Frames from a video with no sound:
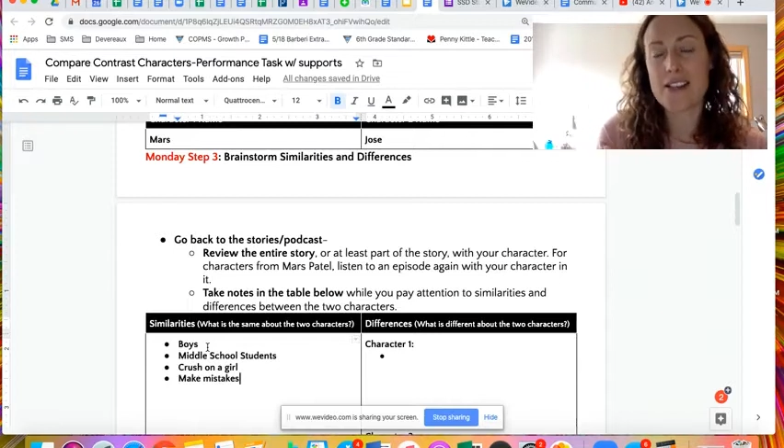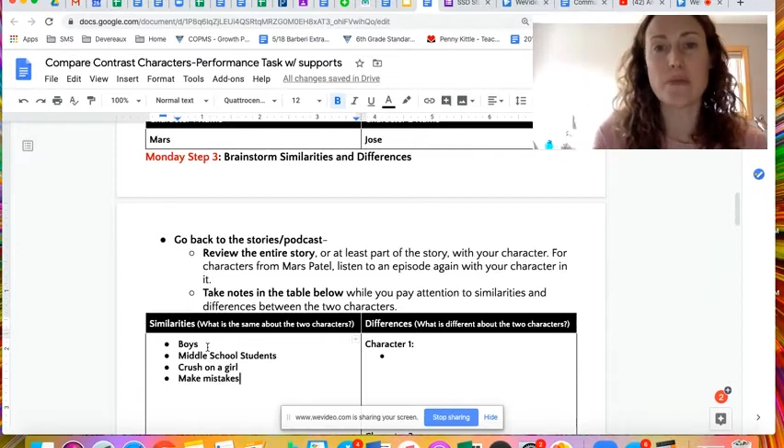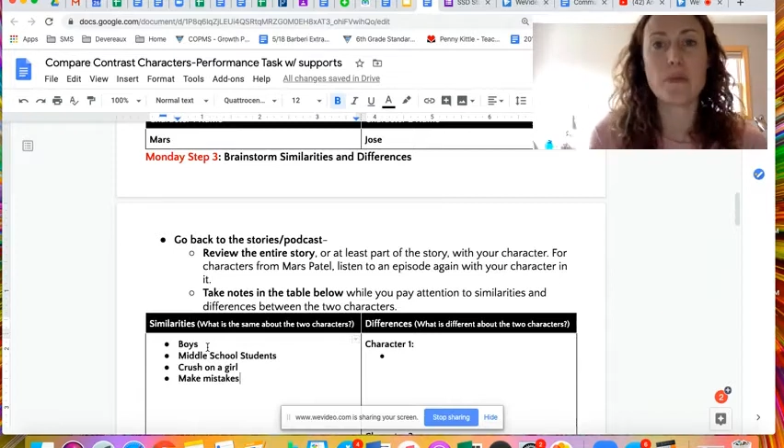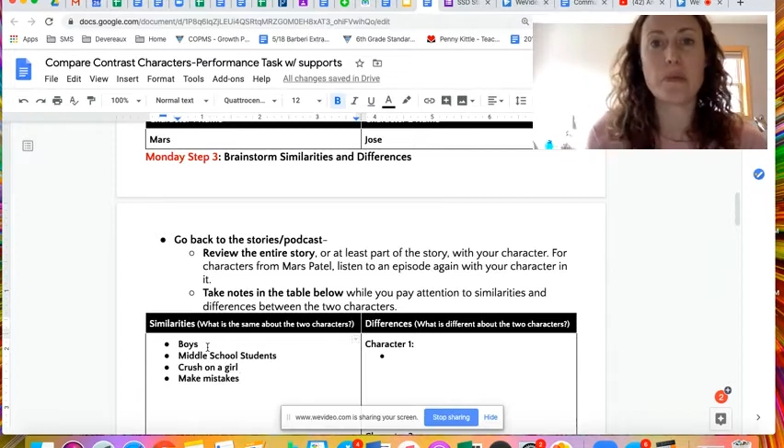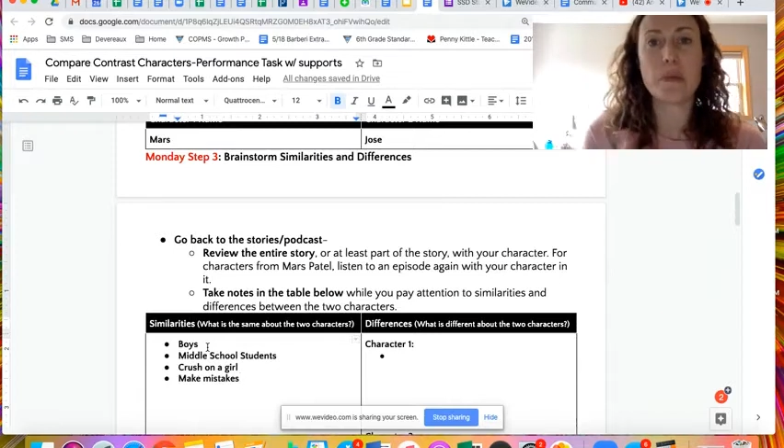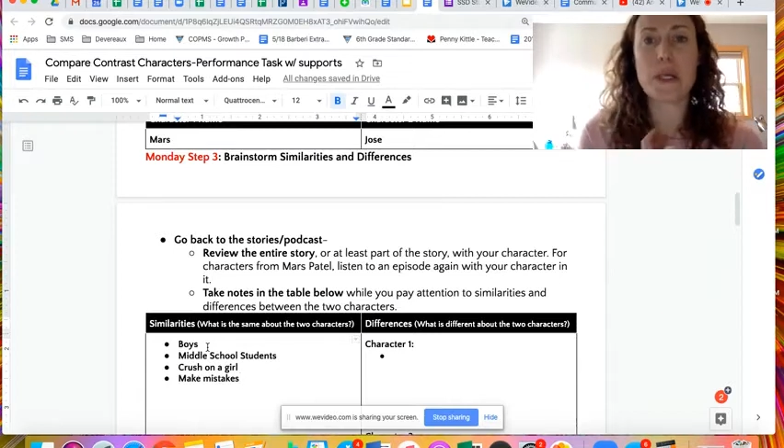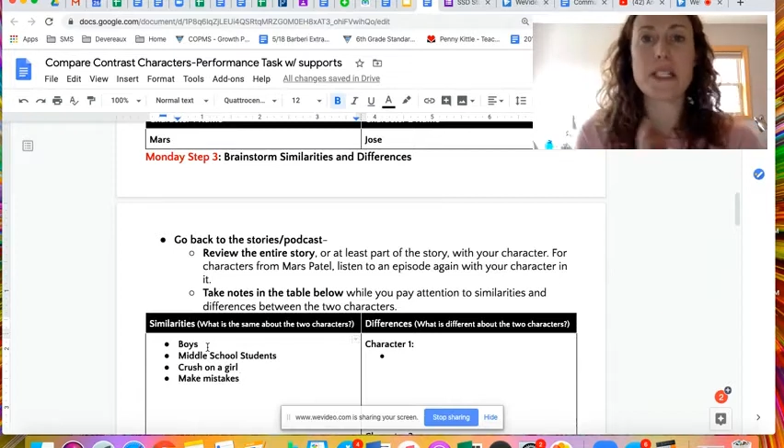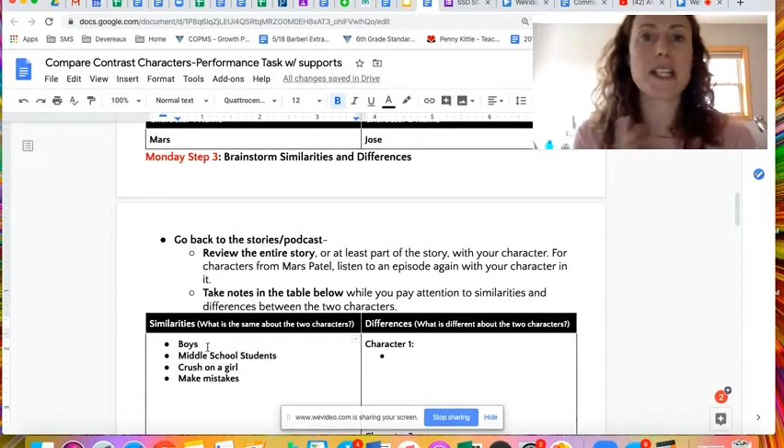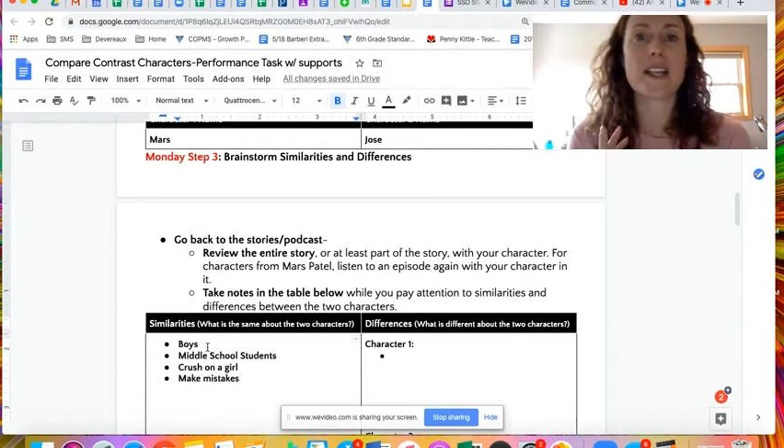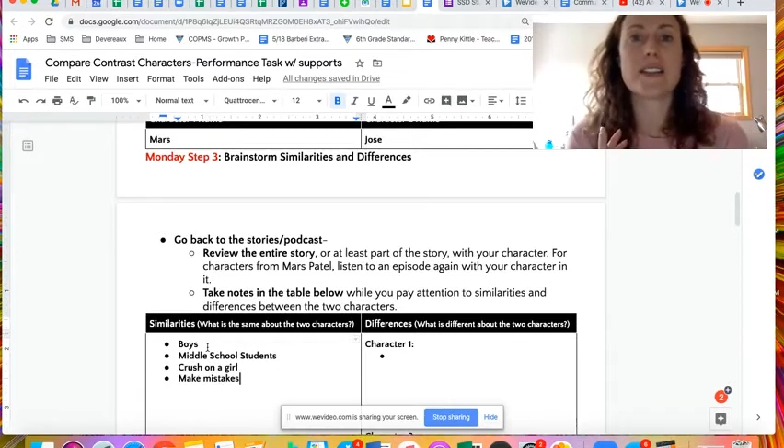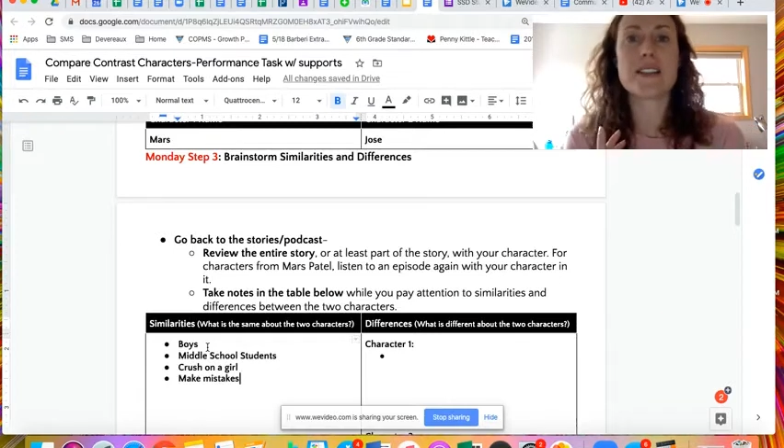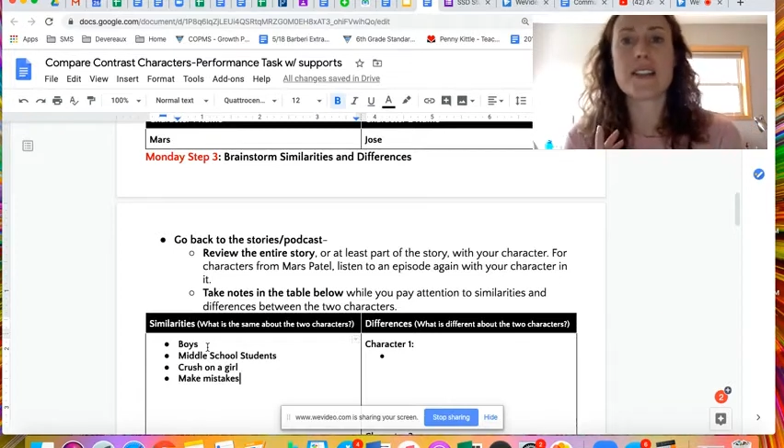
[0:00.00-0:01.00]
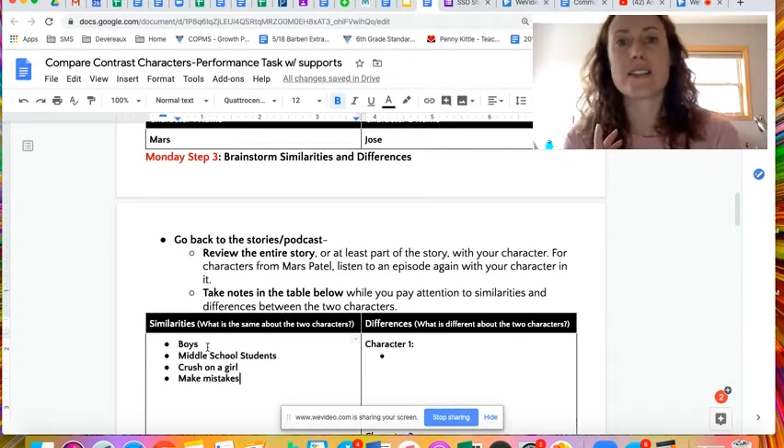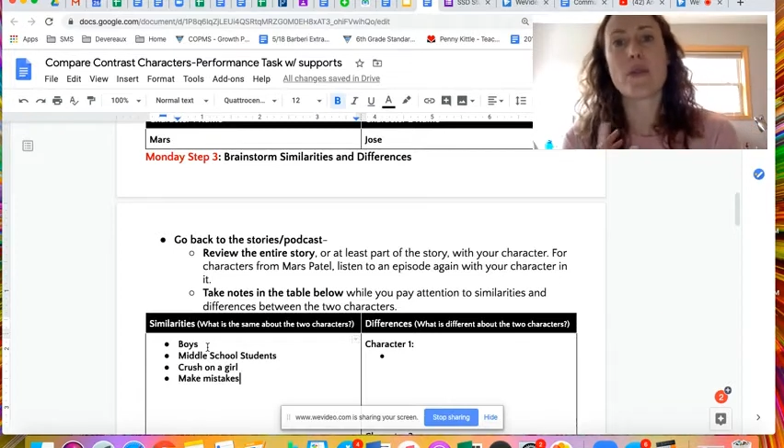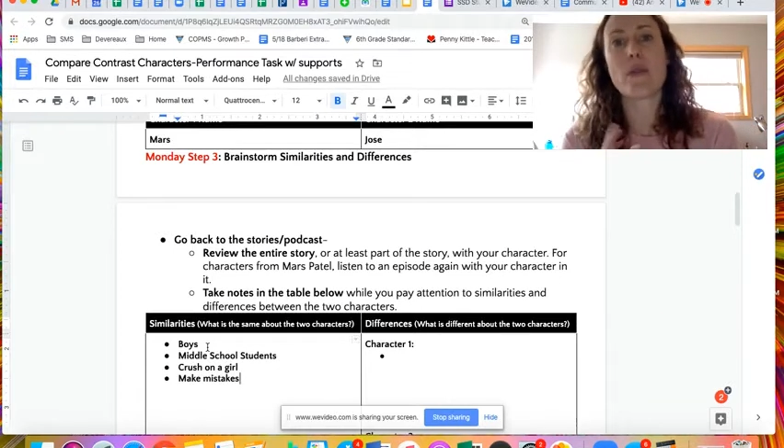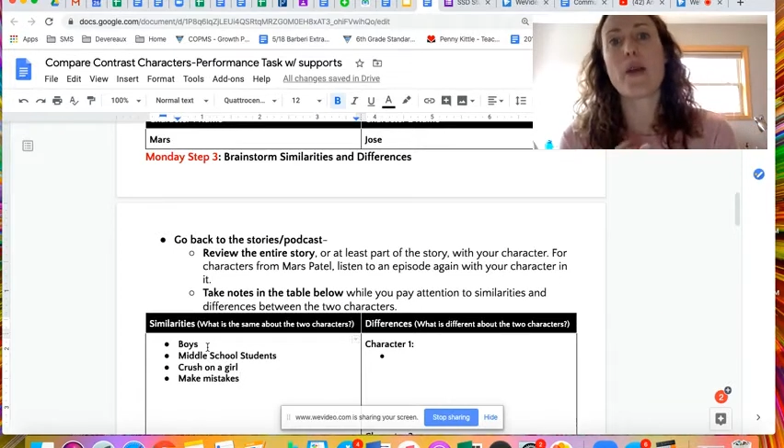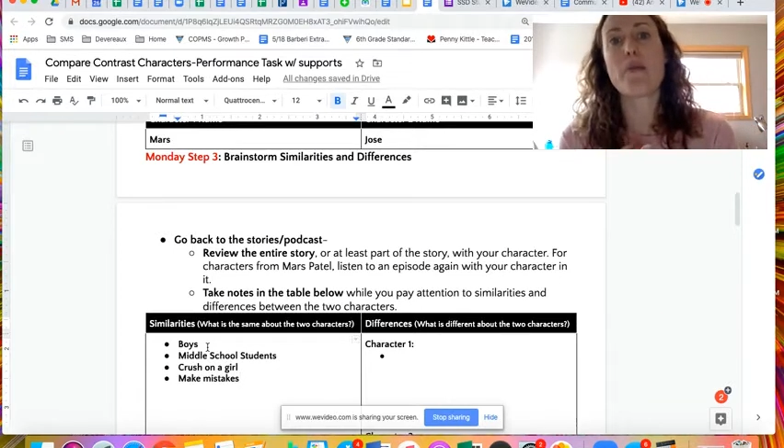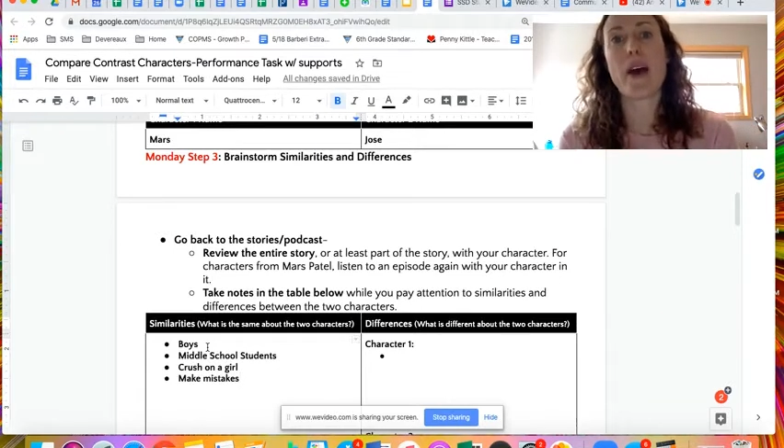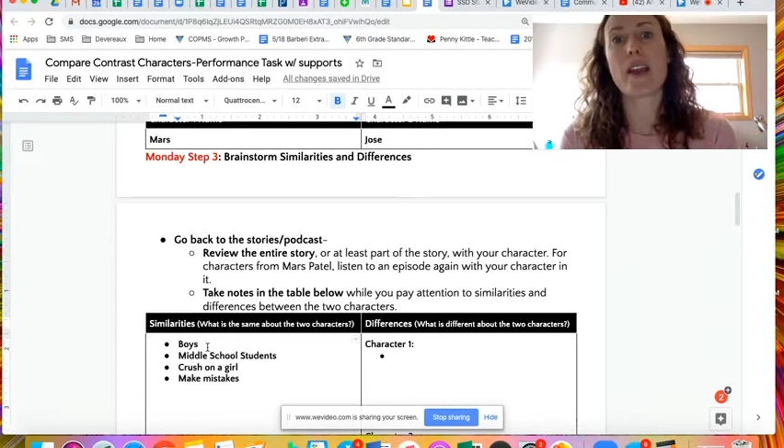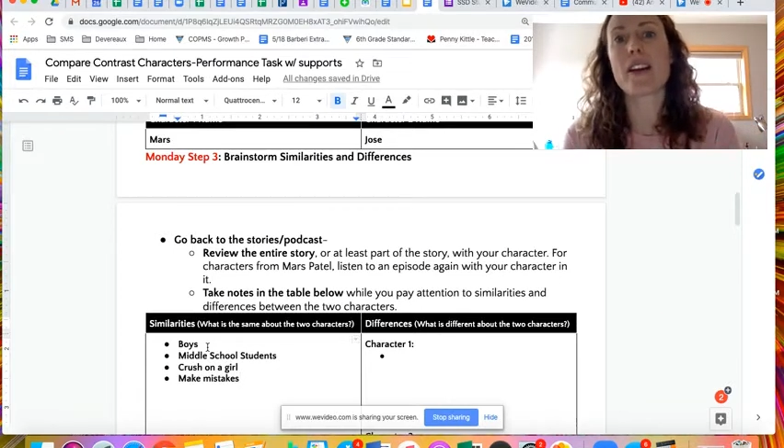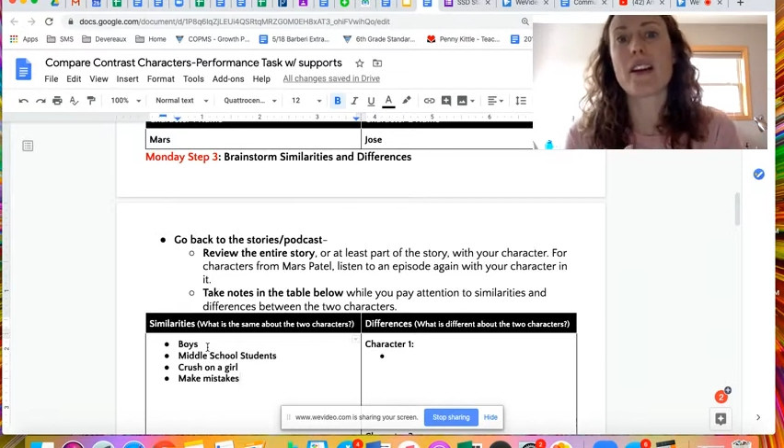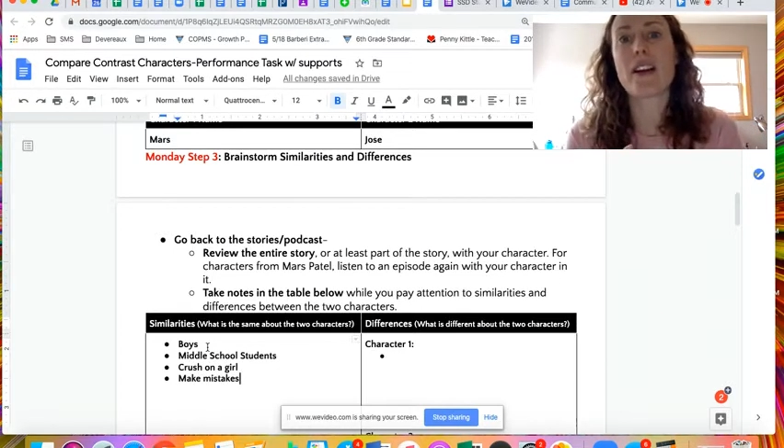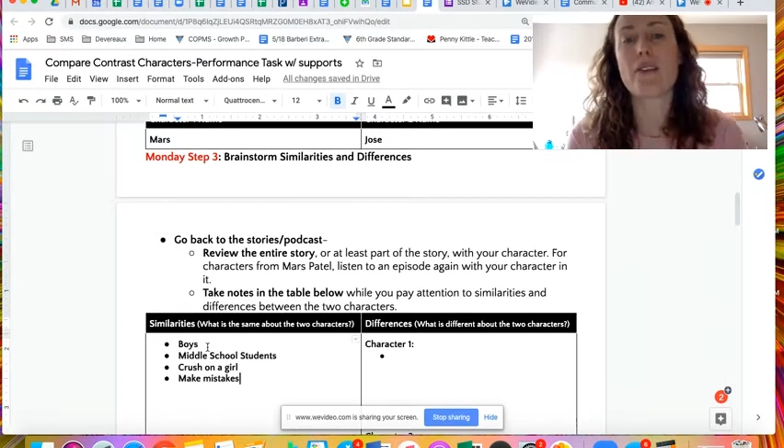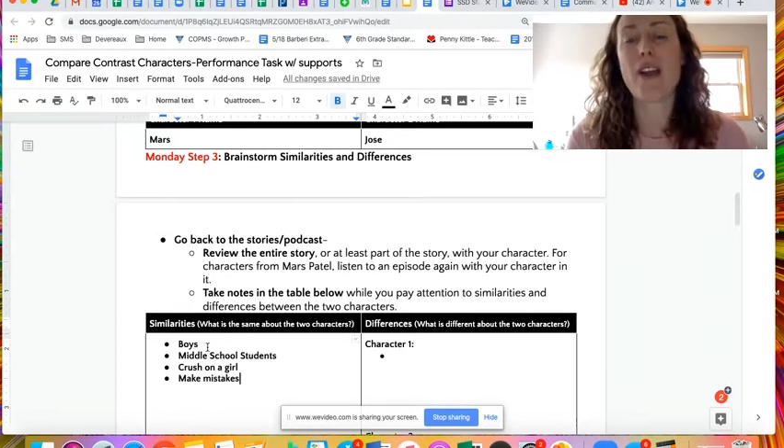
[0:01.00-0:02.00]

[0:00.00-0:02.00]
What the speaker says: and pretends he's a way better